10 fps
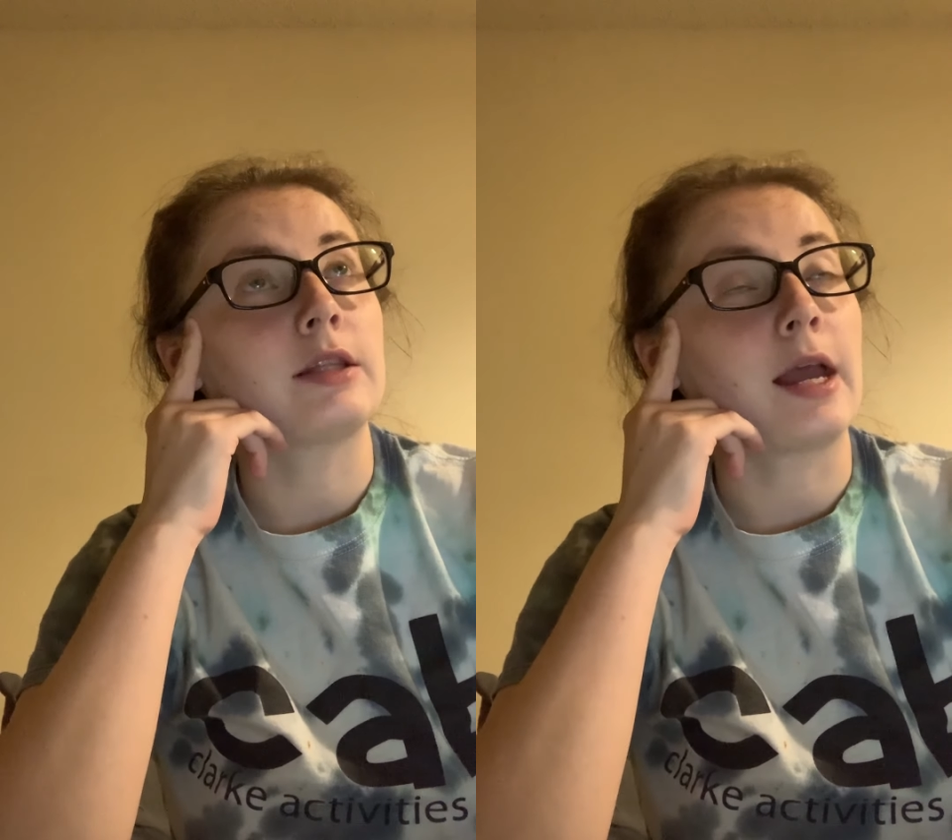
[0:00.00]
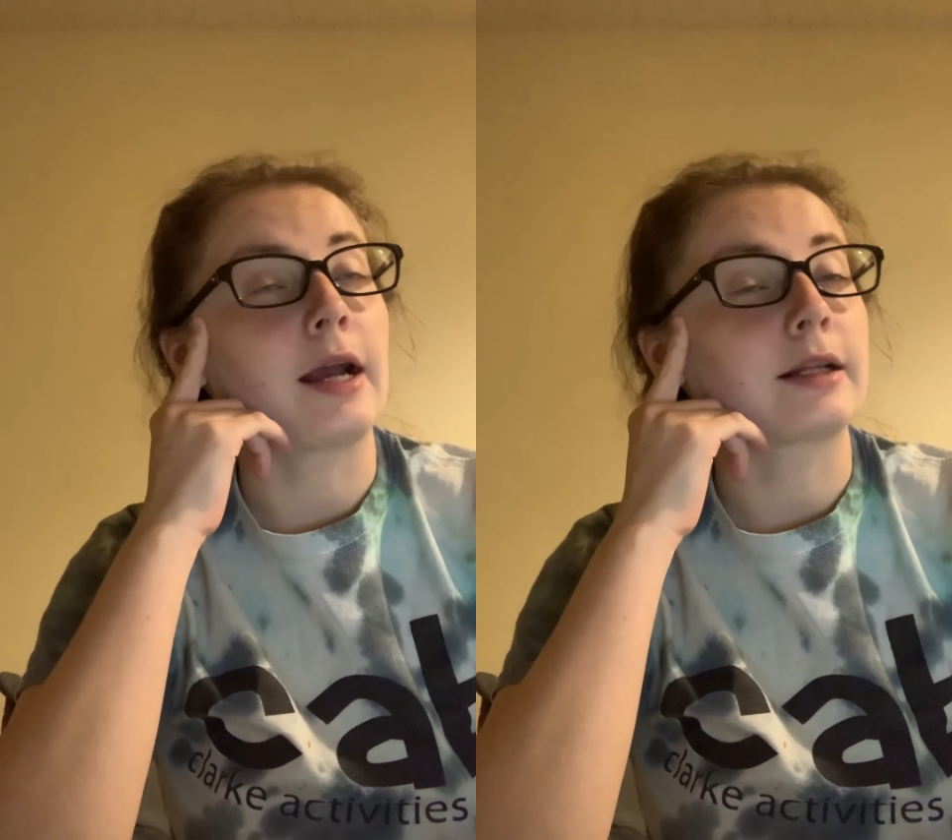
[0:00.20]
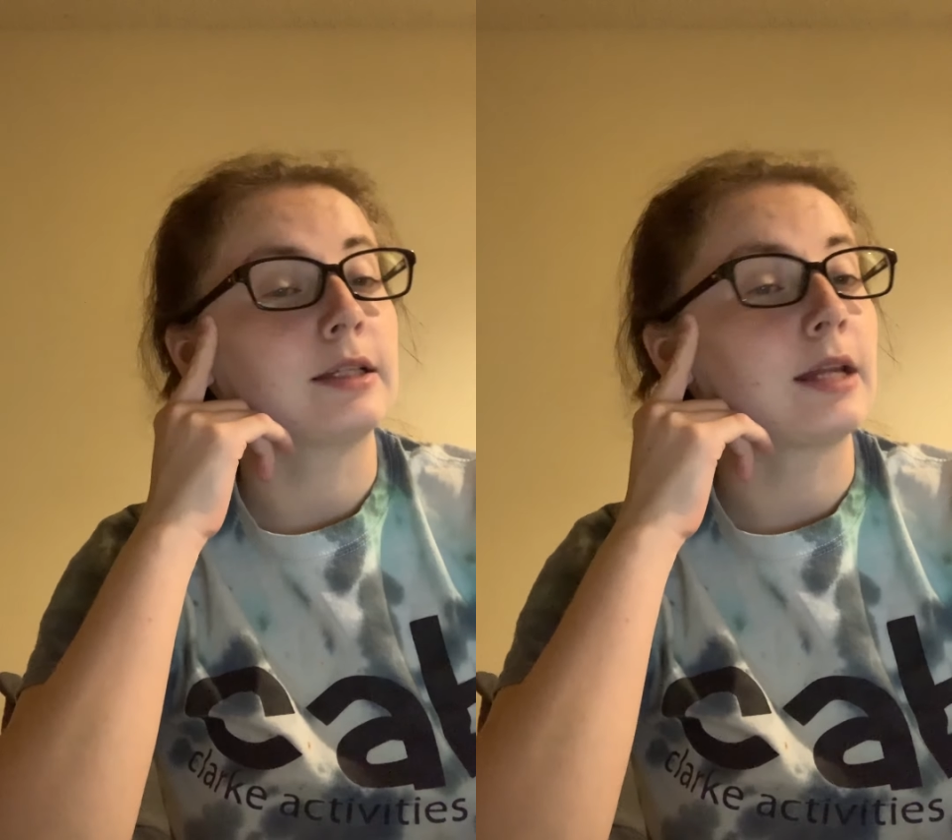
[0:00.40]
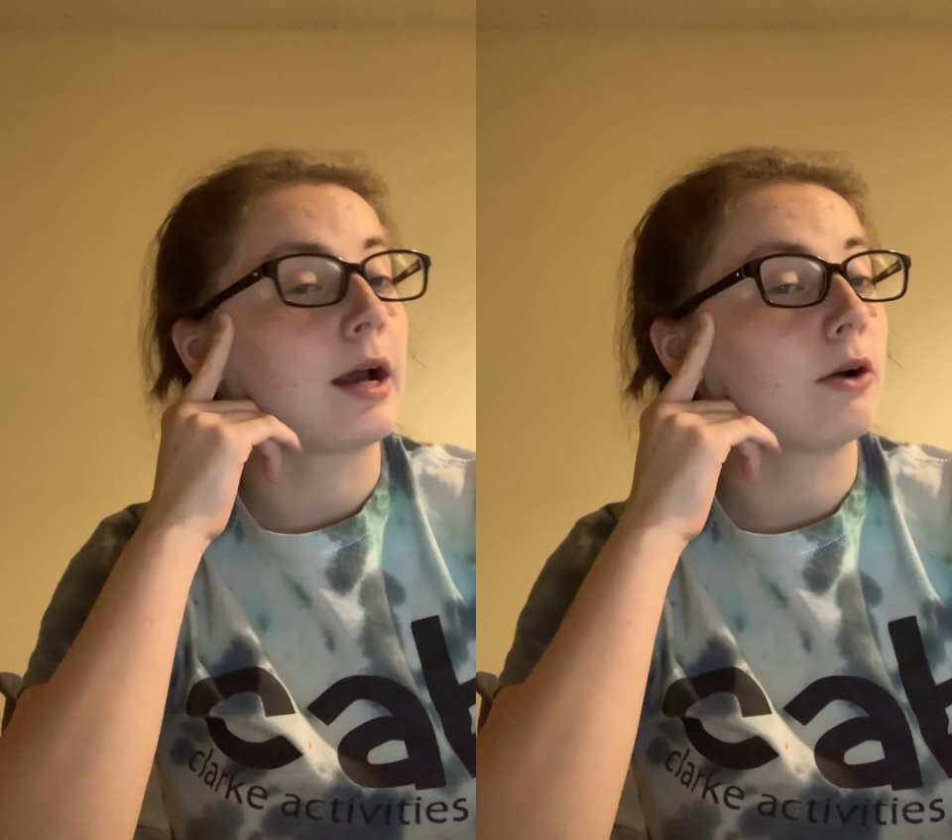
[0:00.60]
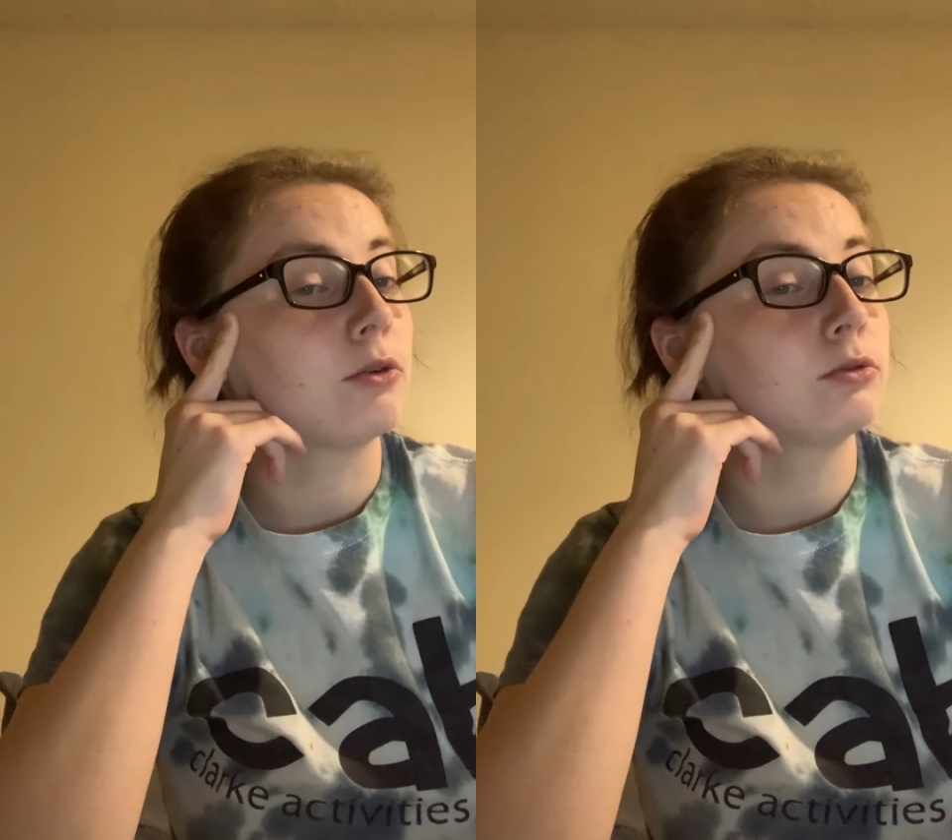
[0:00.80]
acting
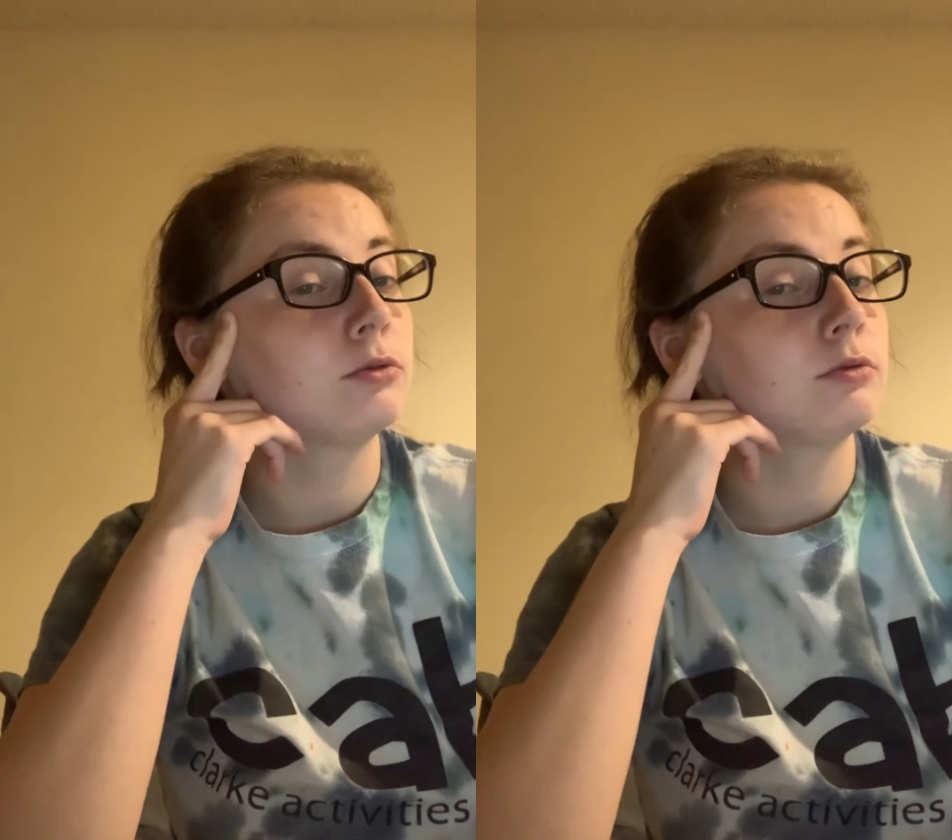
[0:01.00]
out,